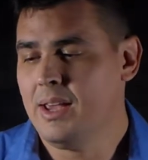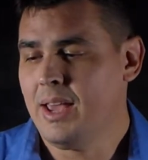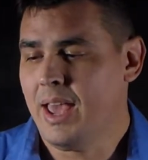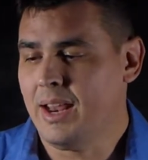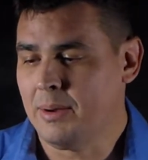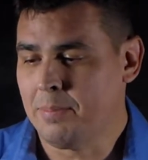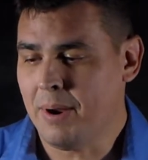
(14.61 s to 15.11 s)

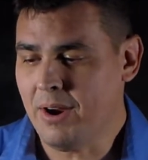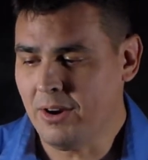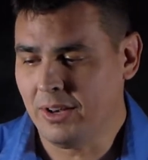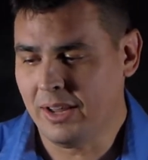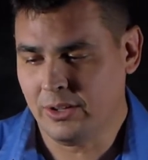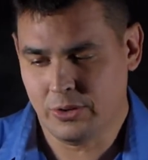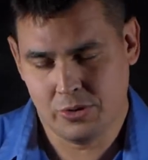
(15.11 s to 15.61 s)
And in
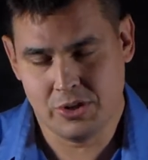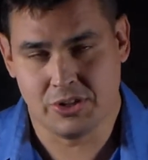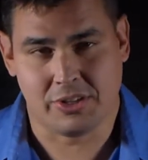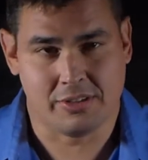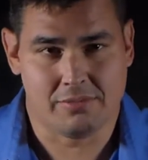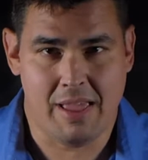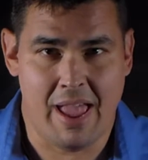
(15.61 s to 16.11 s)
parallel, you just
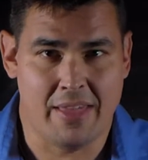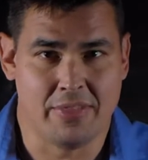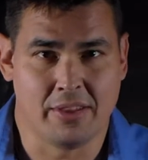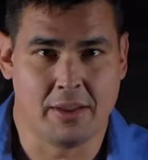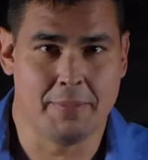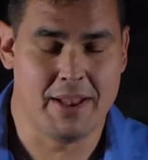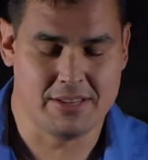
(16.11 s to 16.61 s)
add the
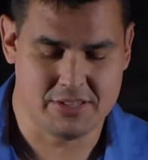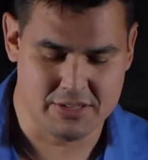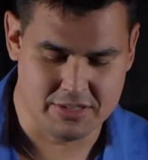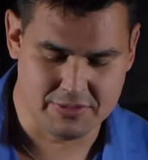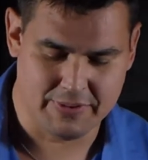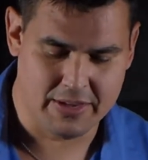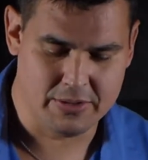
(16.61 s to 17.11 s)

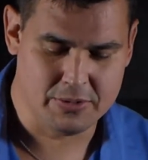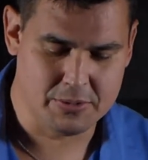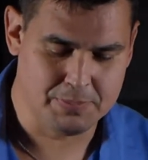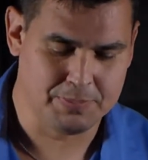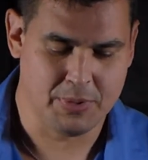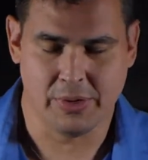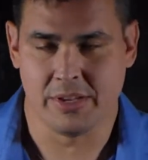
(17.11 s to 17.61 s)
capacitance values.
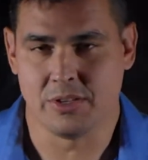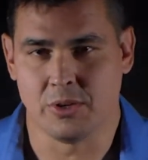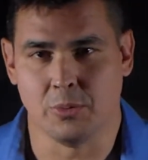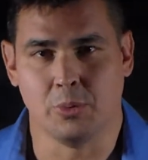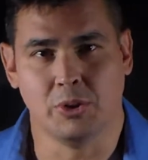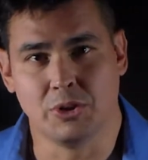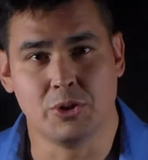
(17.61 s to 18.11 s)
Okay, so
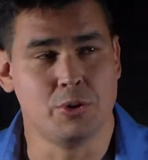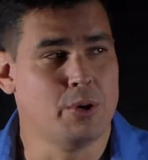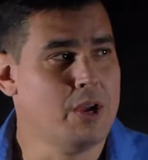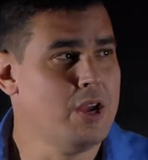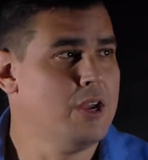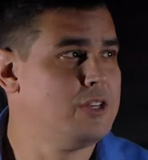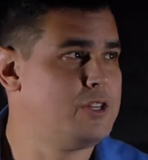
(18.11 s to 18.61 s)
we'll do
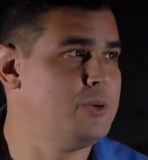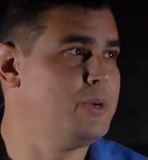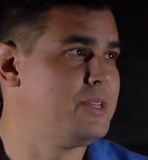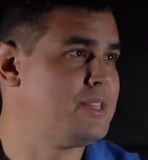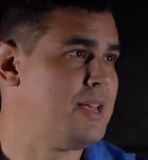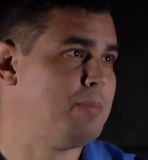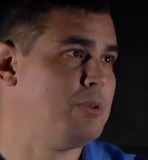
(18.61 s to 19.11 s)
two
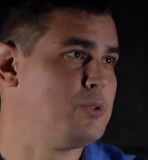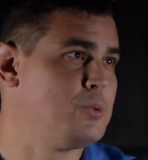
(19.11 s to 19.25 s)
examples.